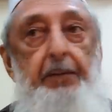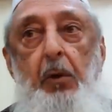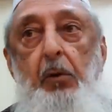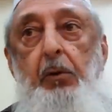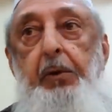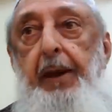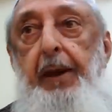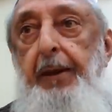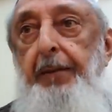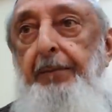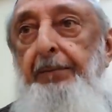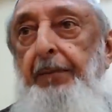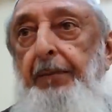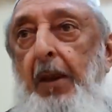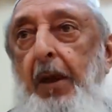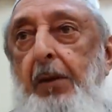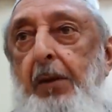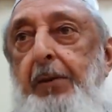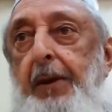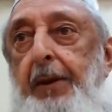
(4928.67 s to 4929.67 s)
Okay,
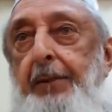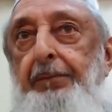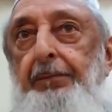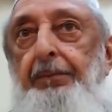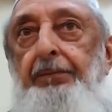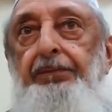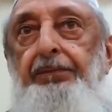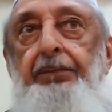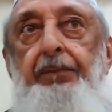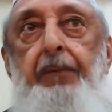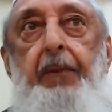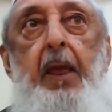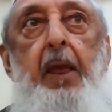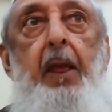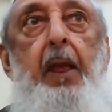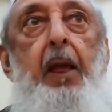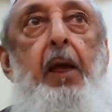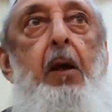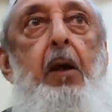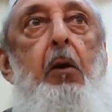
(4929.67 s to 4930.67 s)
all right.
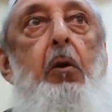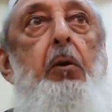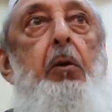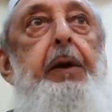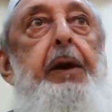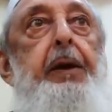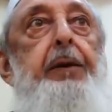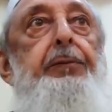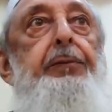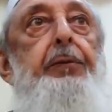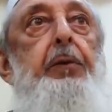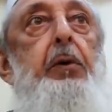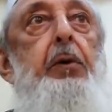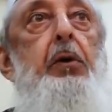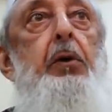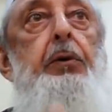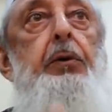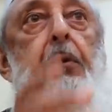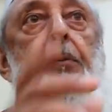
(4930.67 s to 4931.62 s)
Okay, so